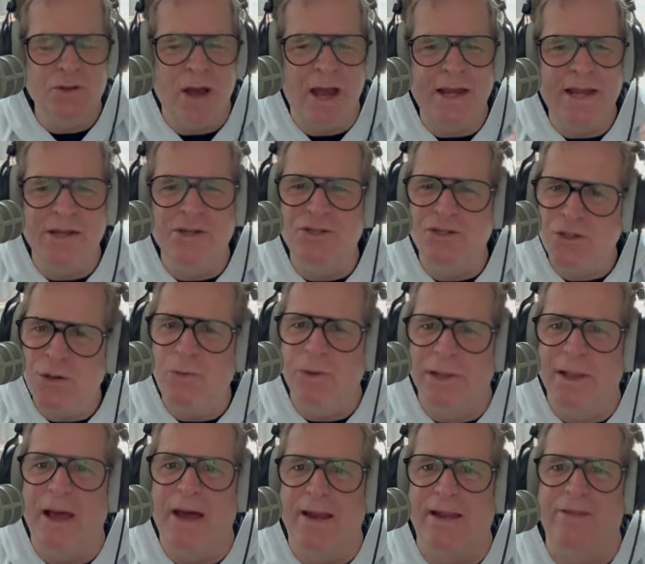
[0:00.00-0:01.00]
can do a
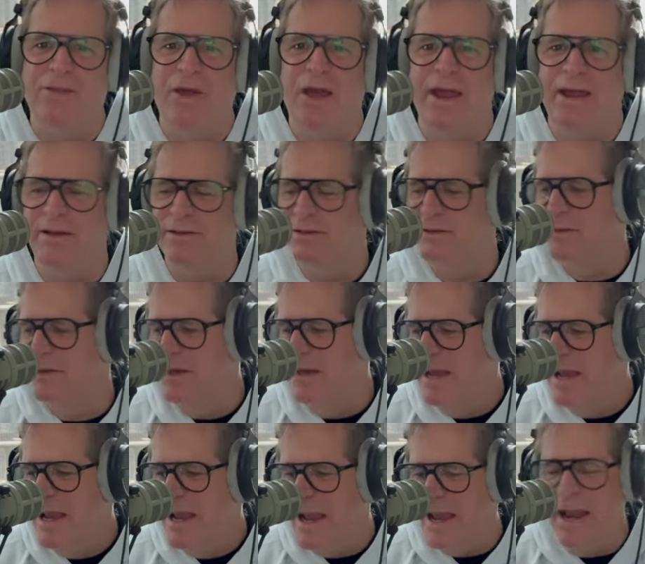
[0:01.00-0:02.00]
lot of things,
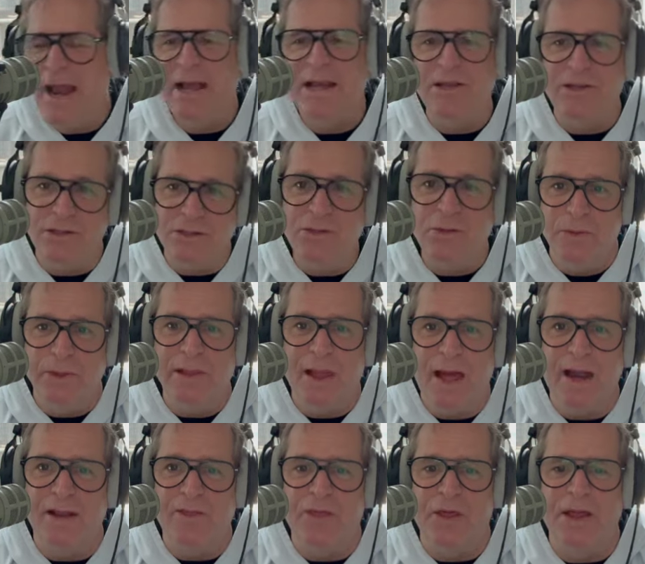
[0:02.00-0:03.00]
and I can do a
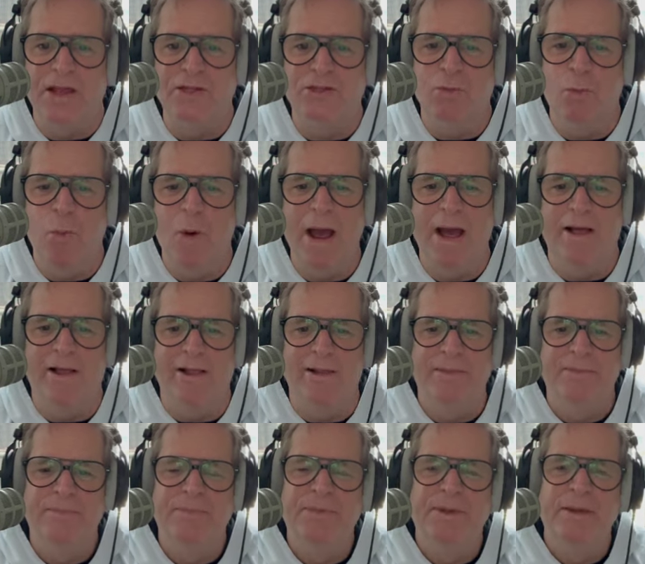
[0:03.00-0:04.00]
lot of things well,
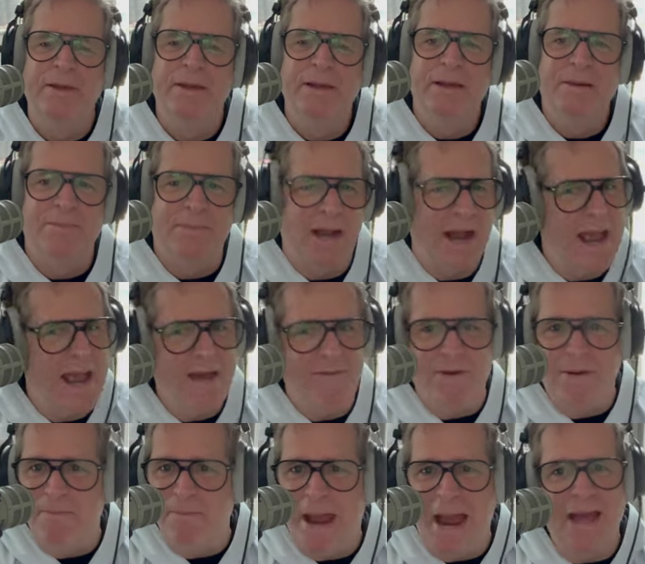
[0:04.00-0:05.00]
but I
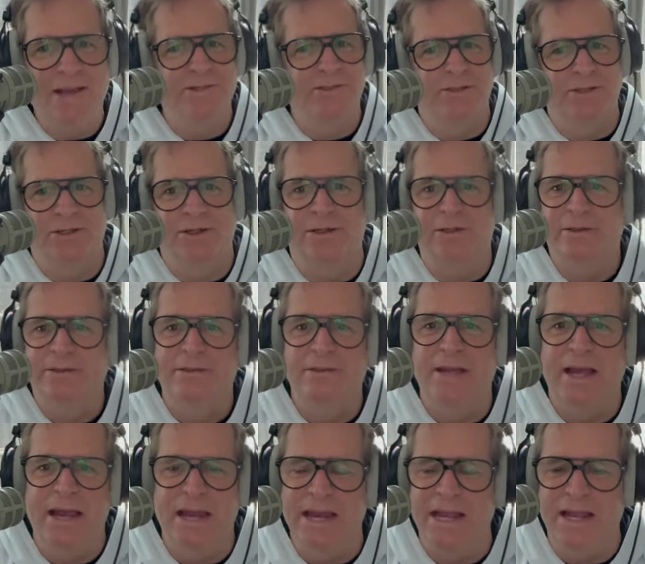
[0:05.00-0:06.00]
haven't mastered
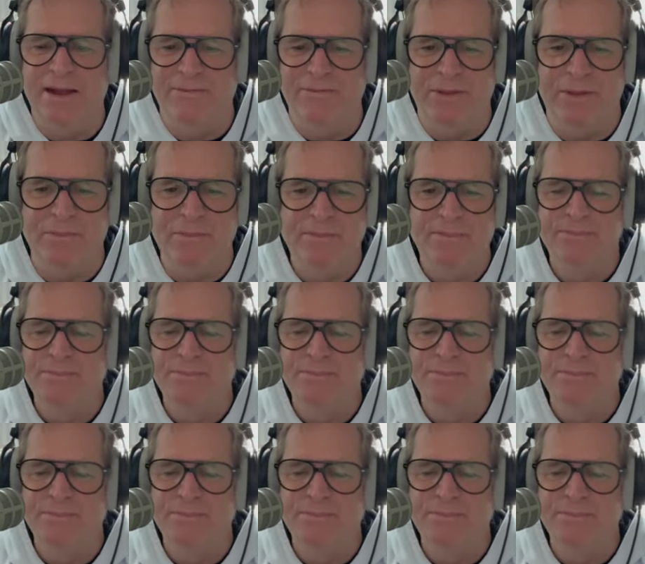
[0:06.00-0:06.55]
any of them.